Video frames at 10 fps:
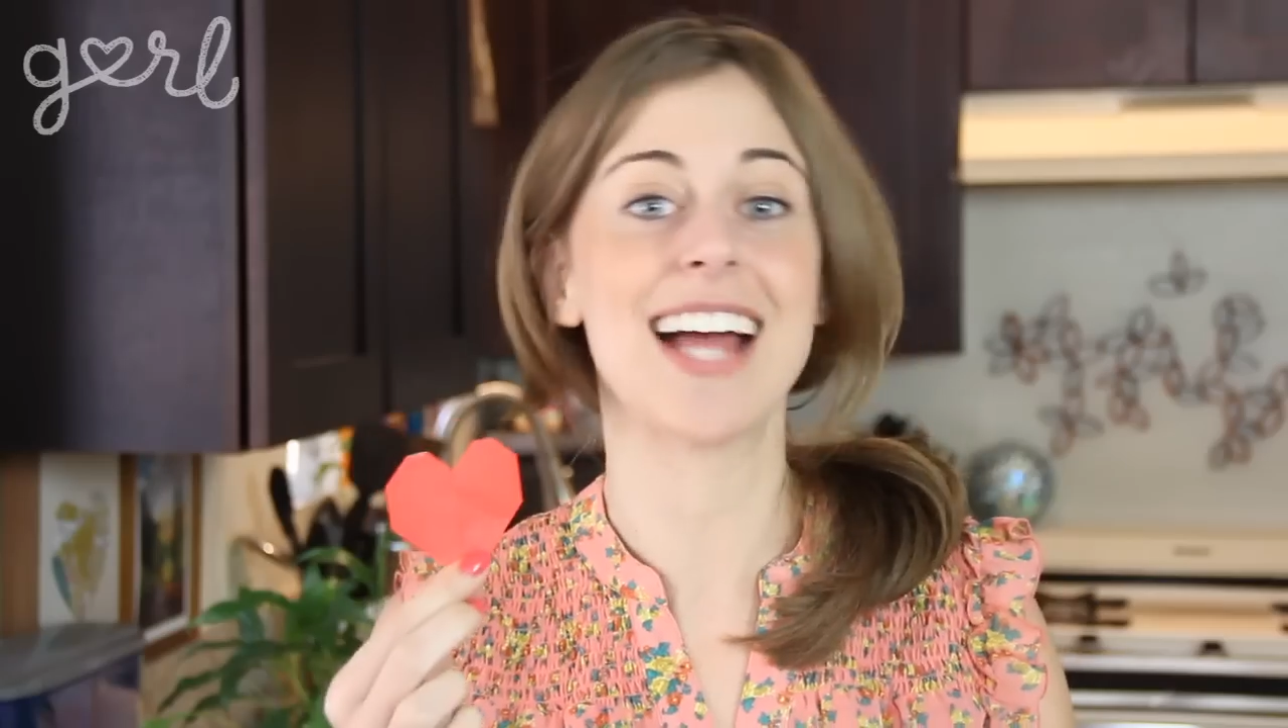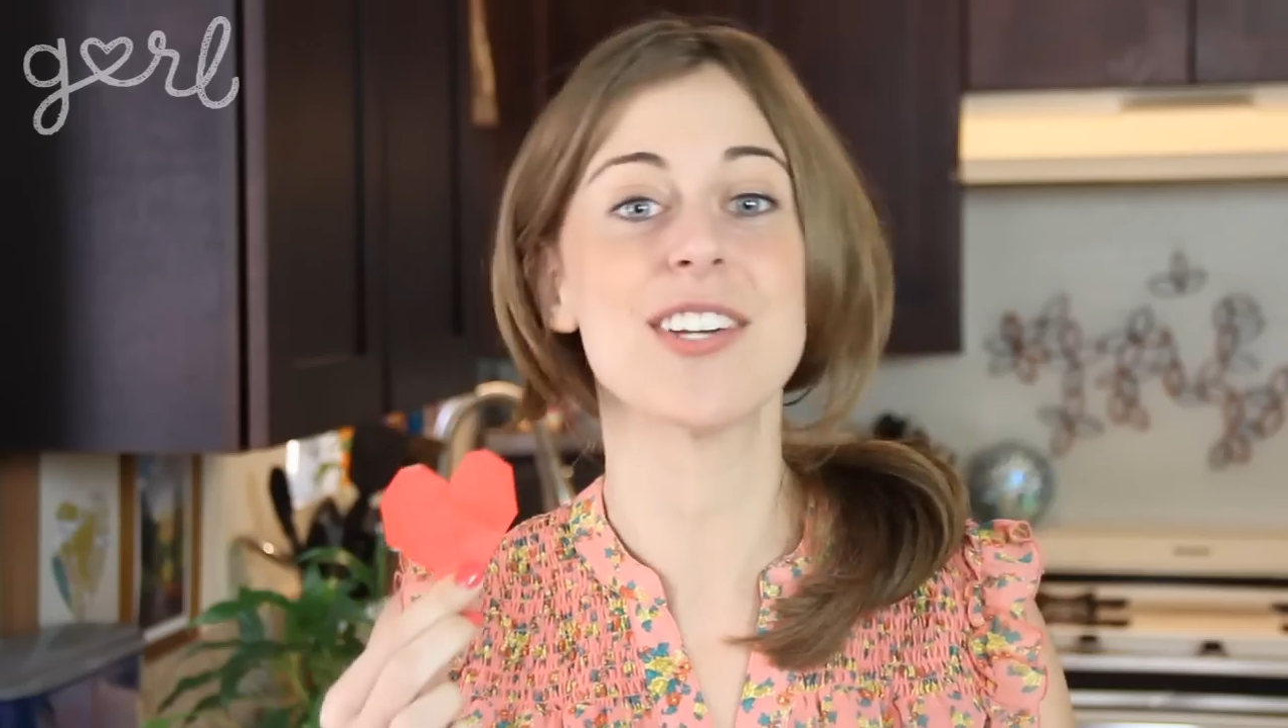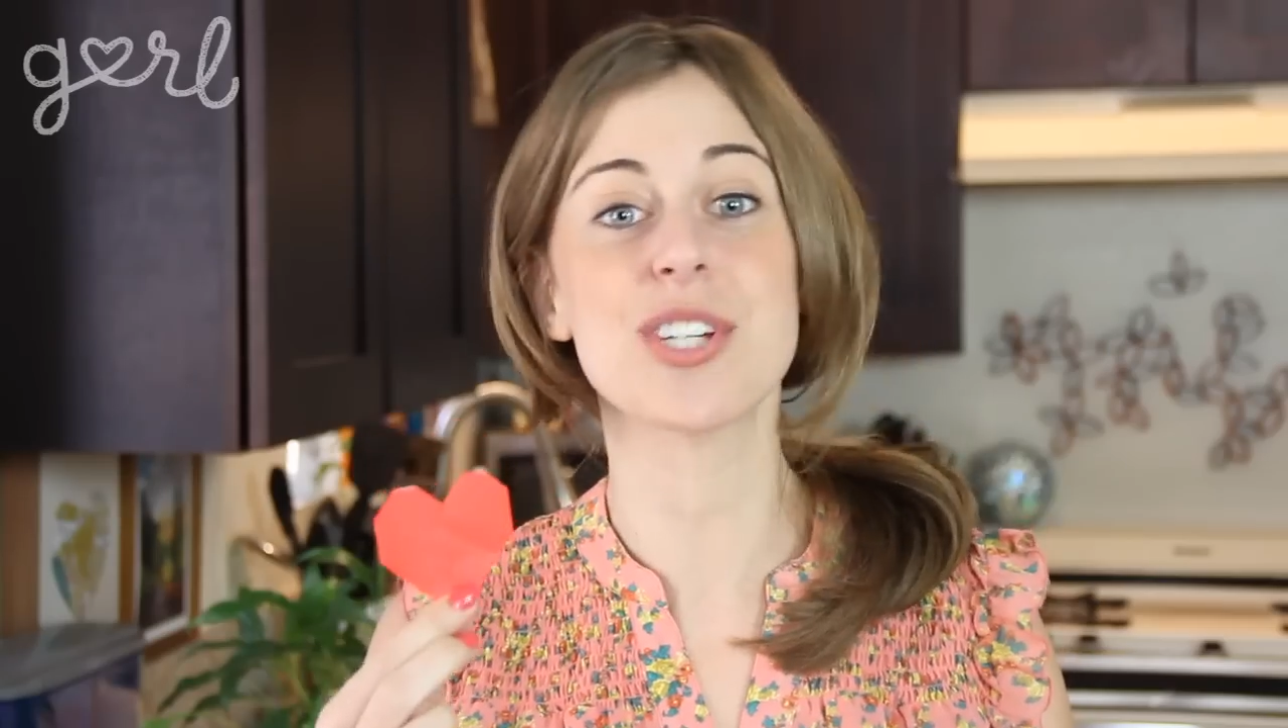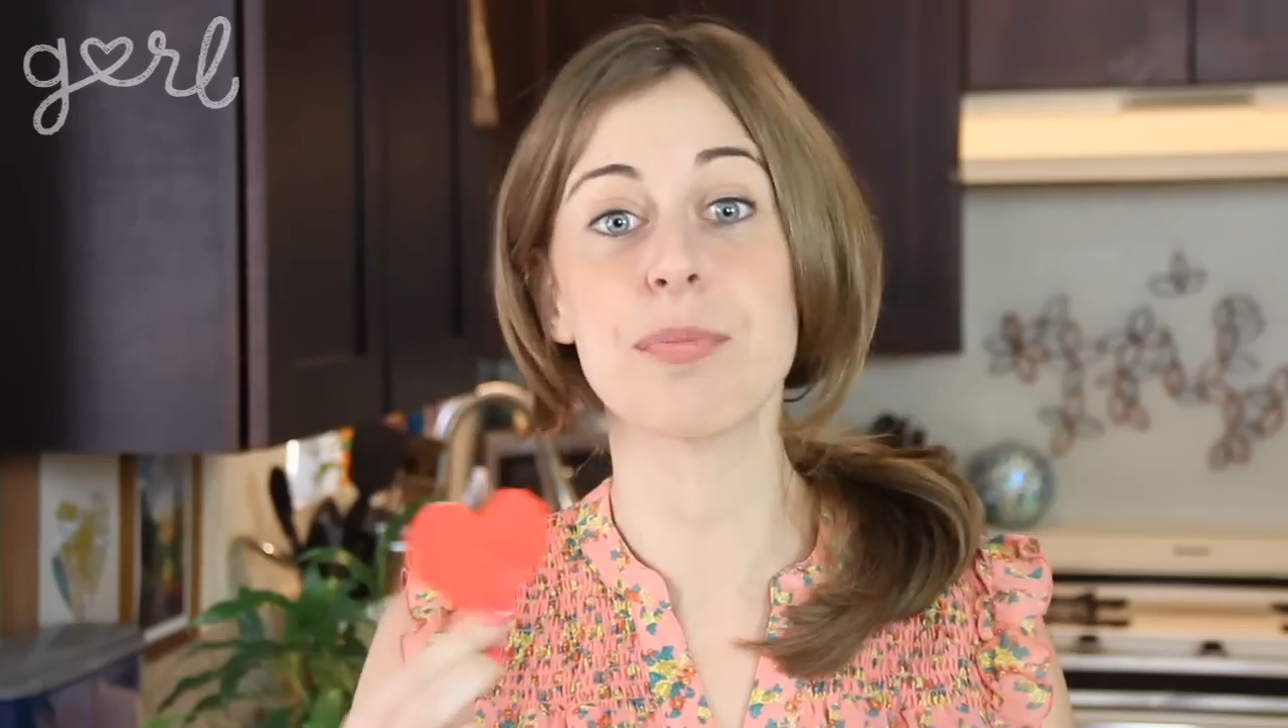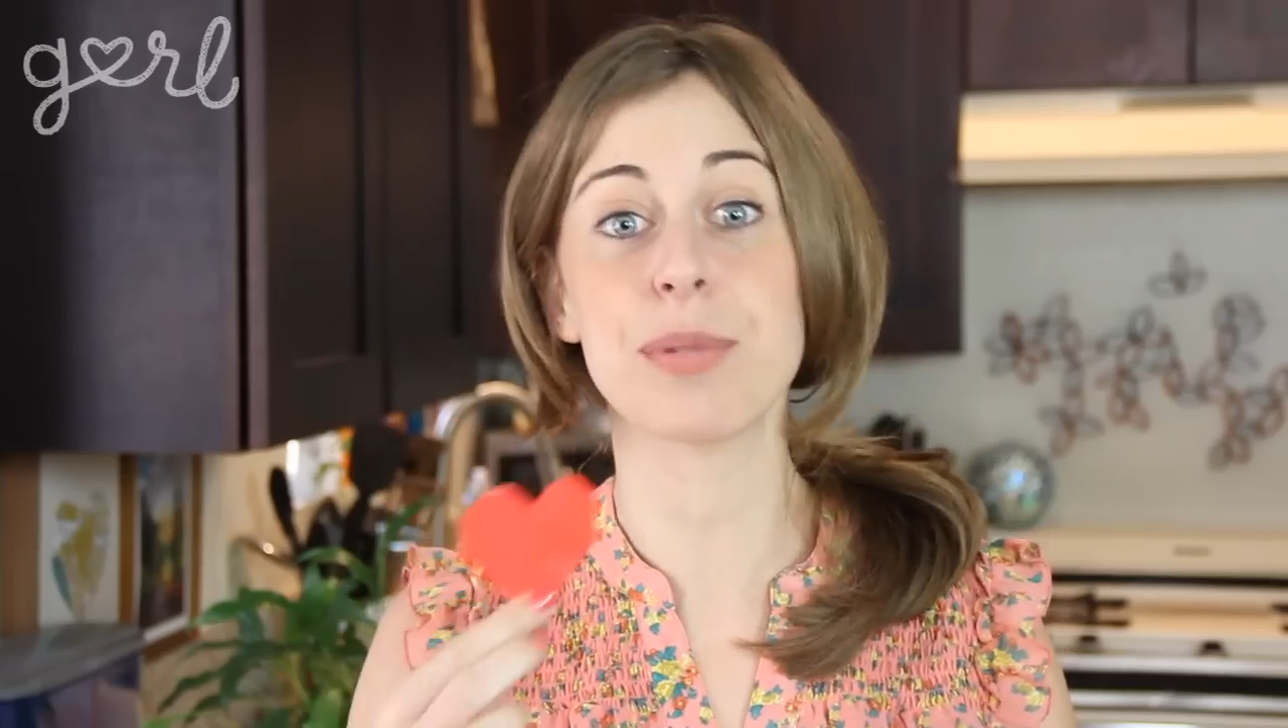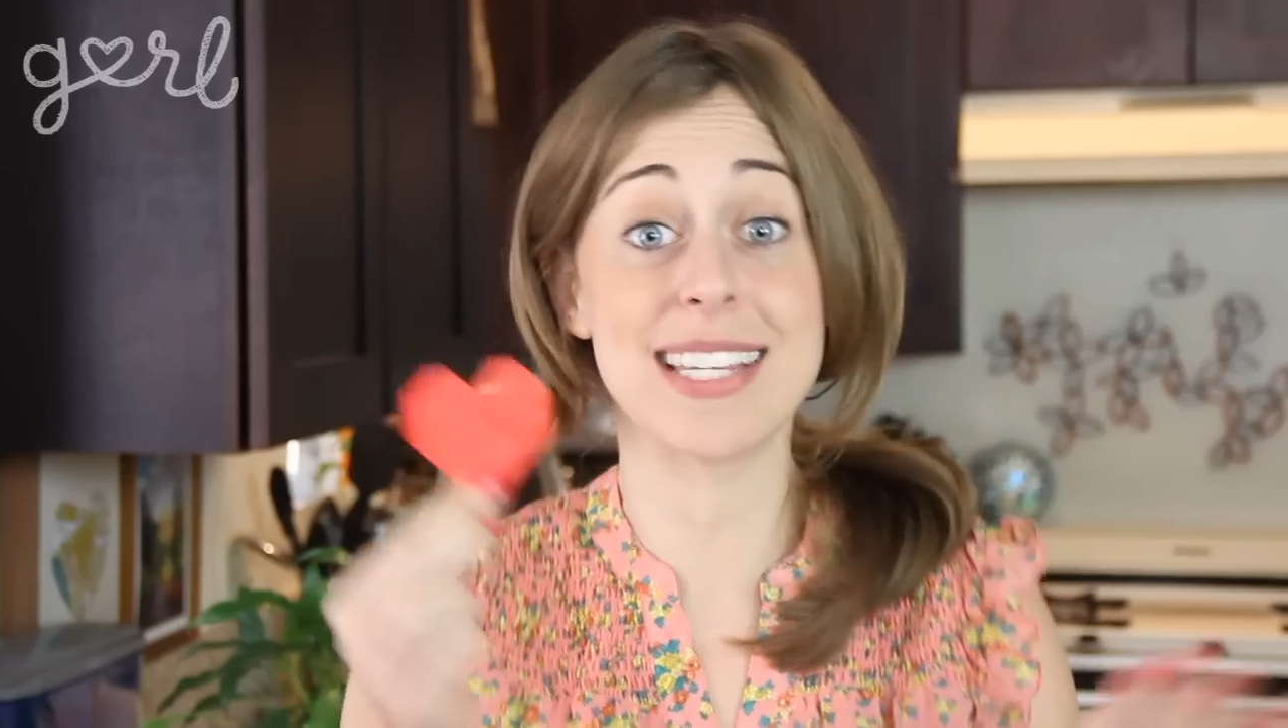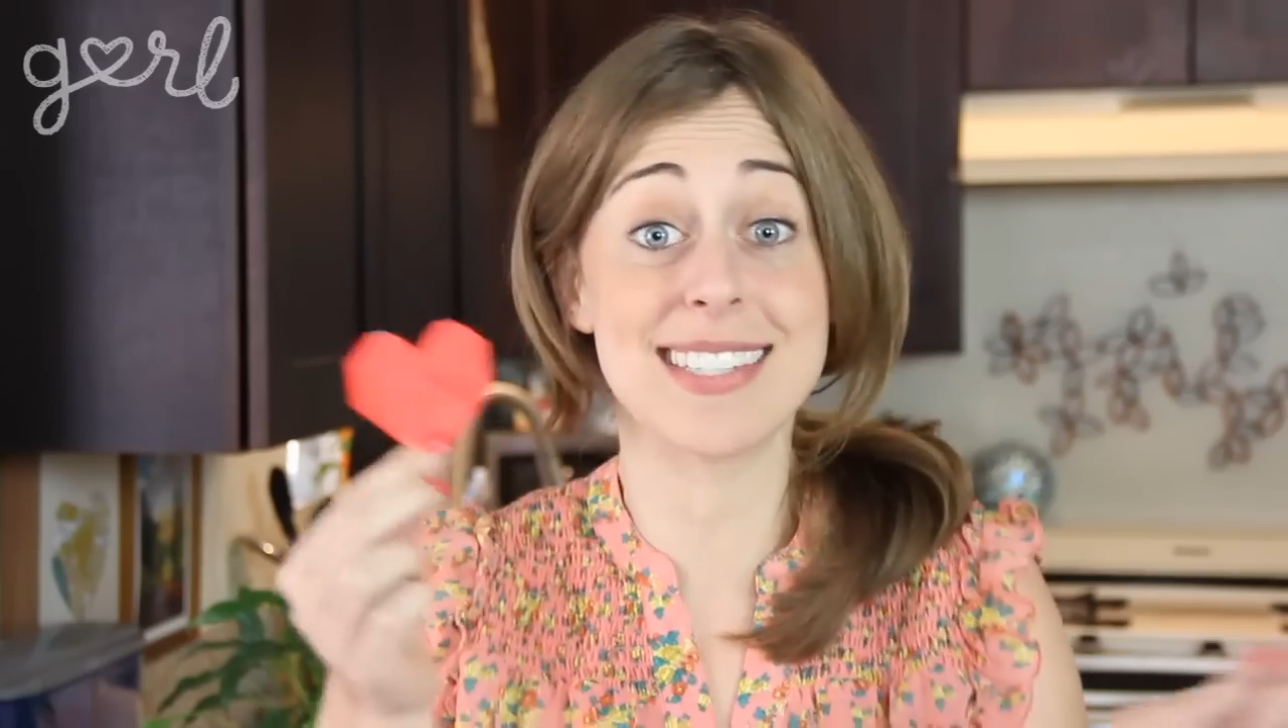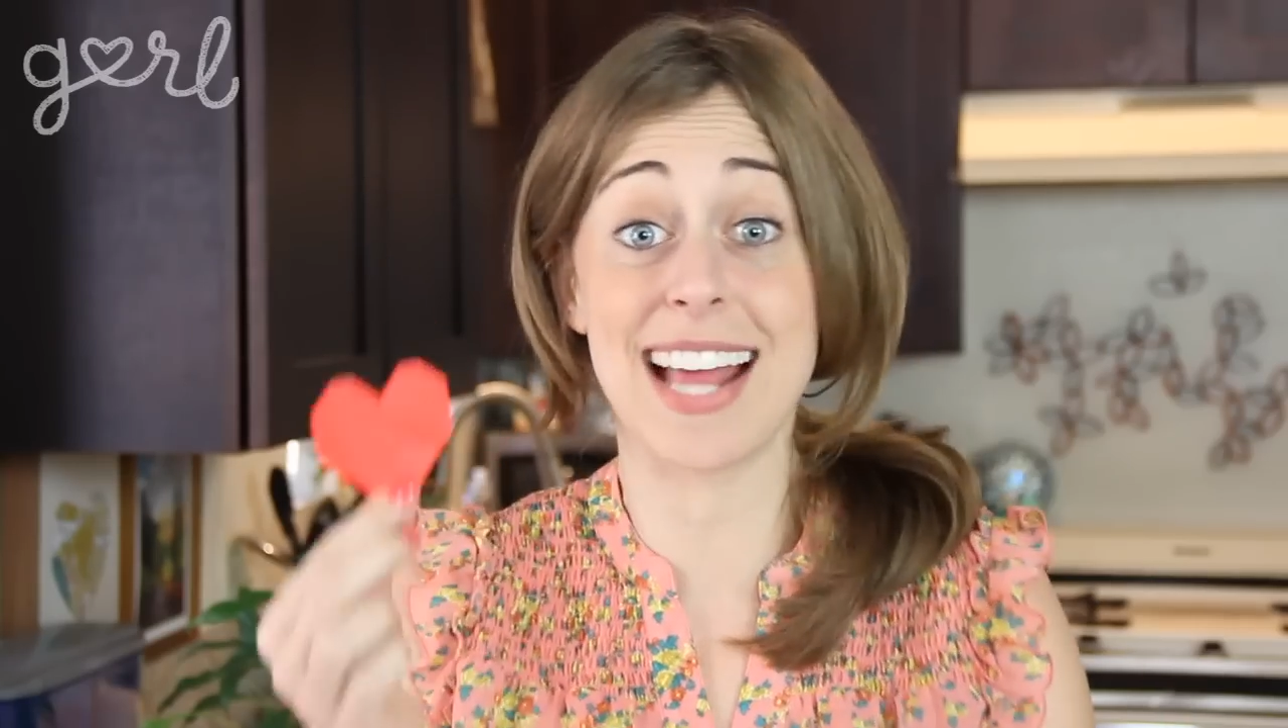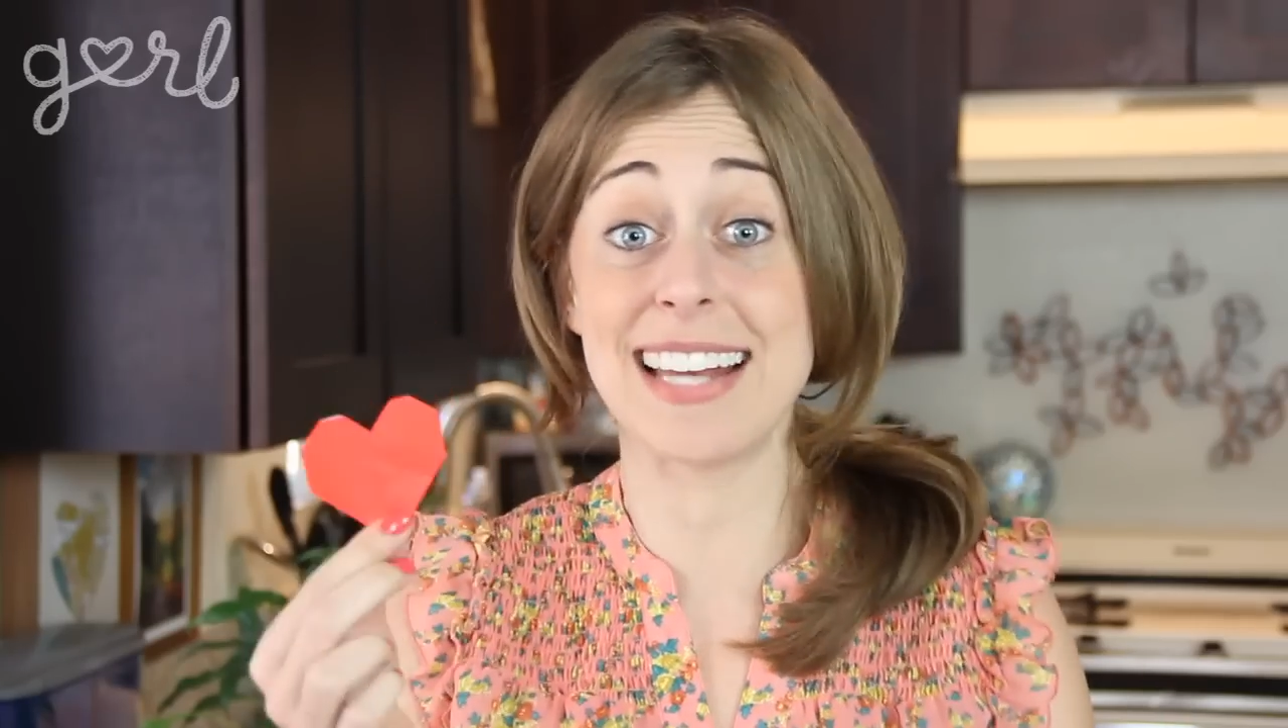and you can place it